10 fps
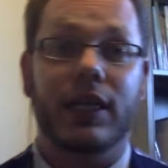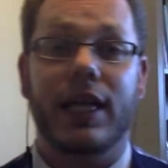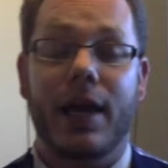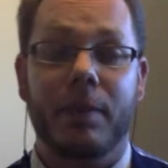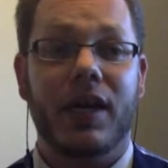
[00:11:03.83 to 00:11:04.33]
in
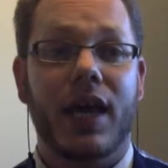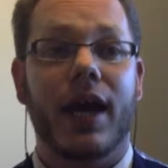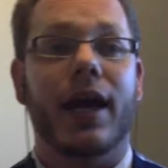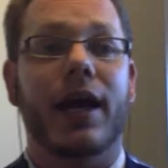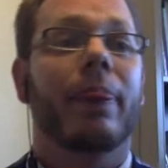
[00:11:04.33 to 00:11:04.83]
the
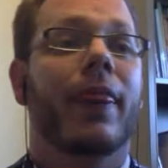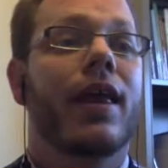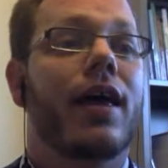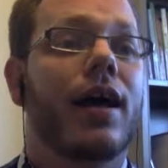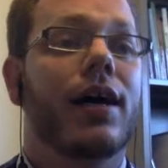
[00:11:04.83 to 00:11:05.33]
NBA.
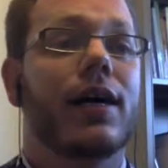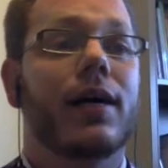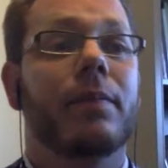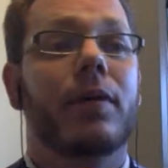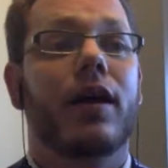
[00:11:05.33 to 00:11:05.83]

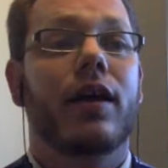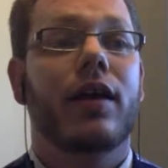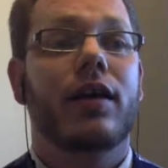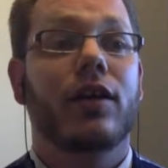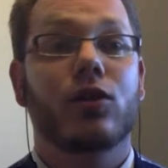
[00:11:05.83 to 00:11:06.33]

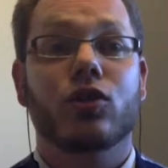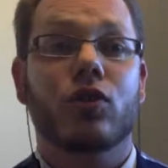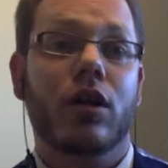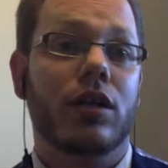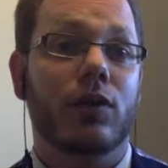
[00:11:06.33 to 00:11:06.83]
And you're
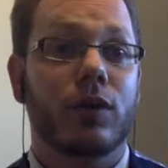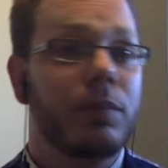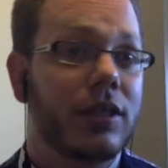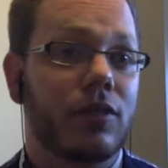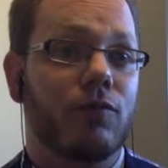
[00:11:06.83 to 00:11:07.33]
struggling
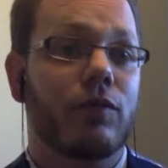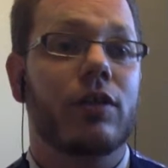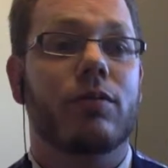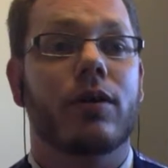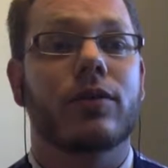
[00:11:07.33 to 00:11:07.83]
with missed
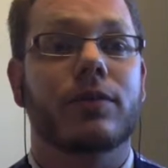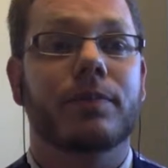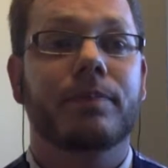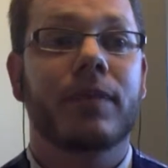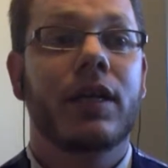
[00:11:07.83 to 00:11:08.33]
free
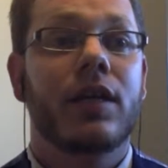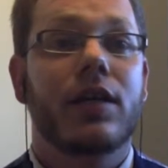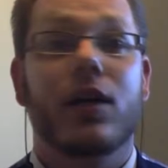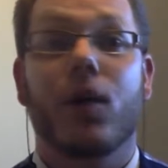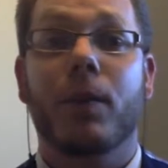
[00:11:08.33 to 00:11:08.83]
throws.
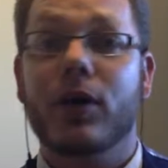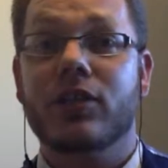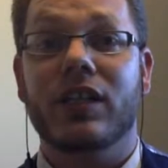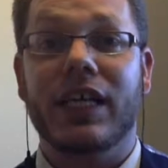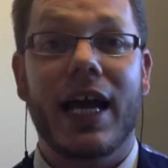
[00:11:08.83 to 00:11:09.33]
You know,
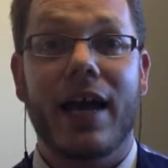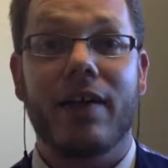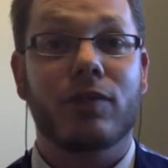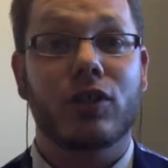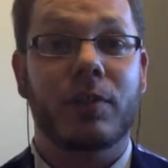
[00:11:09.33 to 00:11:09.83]
personally, I
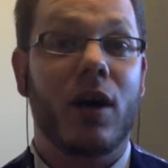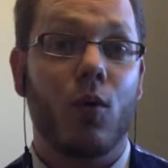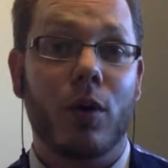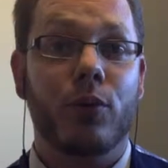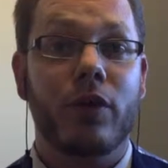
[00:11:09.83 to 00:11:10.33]
average
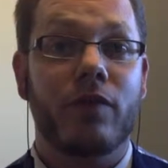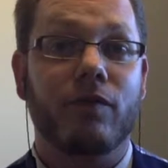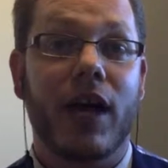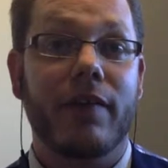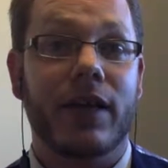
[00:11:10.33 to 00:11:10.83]
about
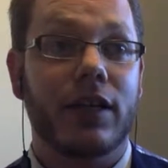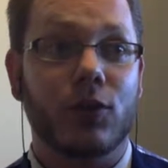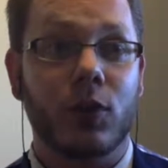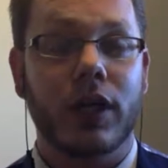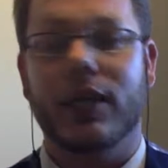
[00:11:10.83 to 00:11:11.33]
1.5 out of
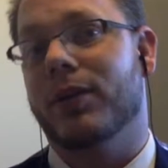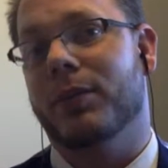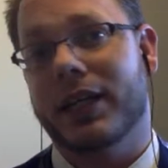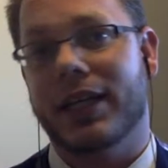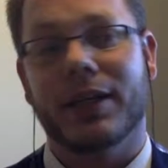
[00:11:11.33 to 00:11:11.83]
20. And
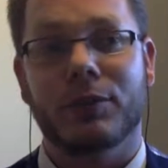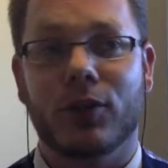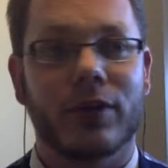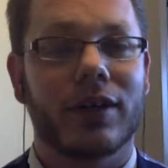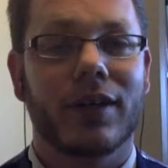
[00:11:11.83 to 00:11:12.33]
I'm kidding. I'm
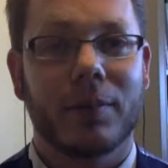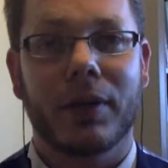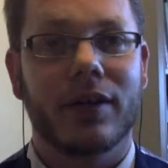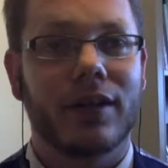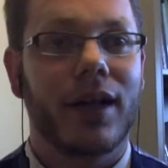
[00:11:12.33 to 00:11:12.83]
joking. I'm
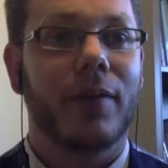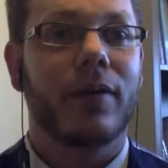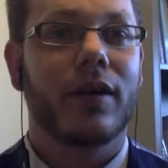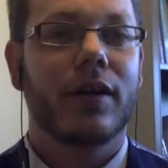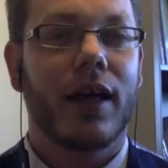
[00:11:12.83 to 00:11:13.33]
better than that.
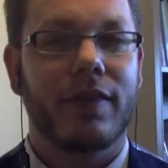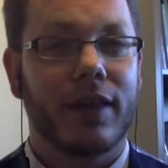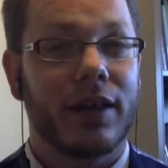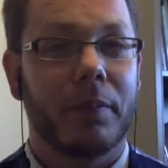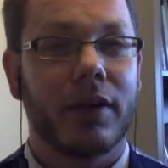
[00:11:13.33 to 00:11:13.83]
I
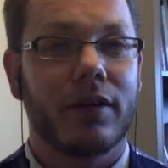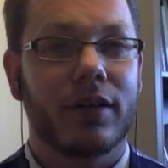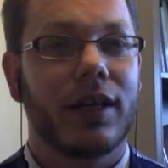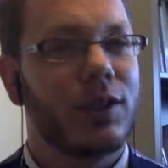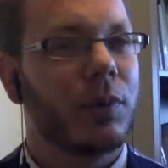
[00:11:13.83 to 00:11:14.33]
think I'm better
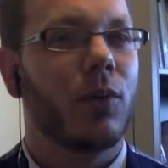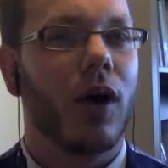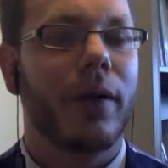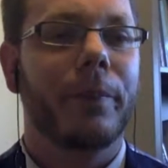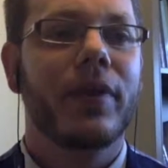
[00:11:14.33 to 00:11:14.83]
than that. It's been a
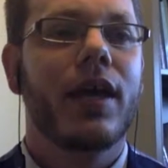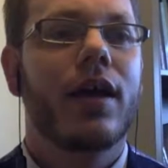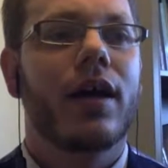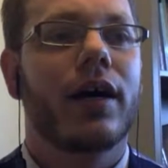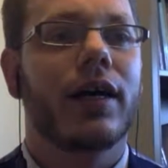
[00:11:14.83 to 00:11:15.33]
while.
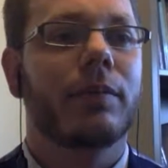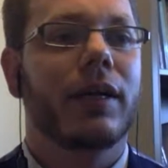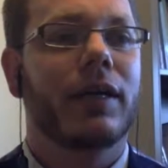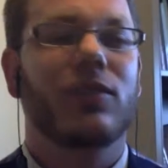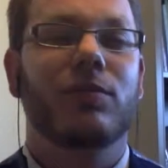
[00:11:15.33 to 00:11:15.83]

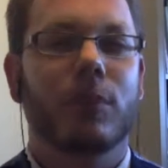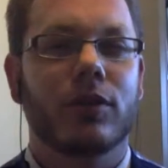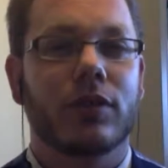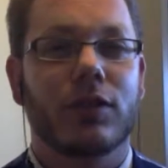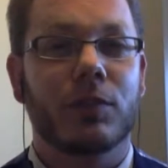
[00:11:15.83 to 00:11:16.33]
I
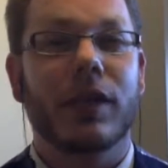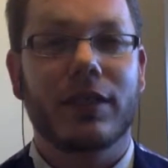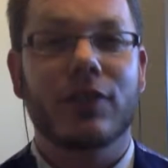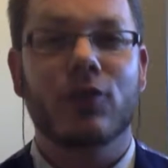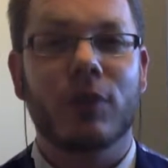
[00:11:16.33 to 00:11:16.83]
mostly just
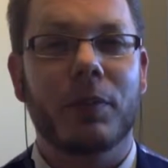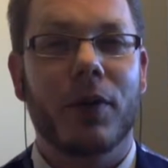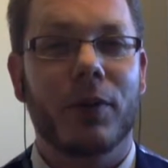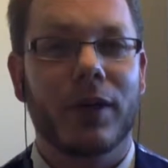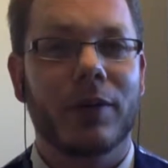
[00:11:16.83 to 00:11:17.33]
played street
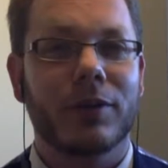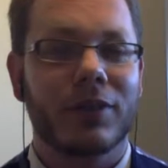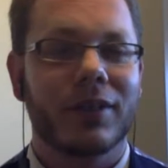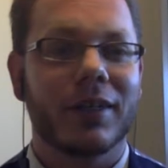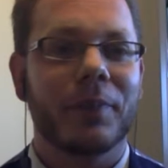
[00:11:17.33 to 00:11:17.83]
ball when I was
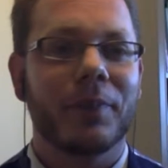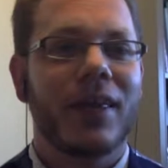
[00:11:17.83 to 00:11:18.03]
younger.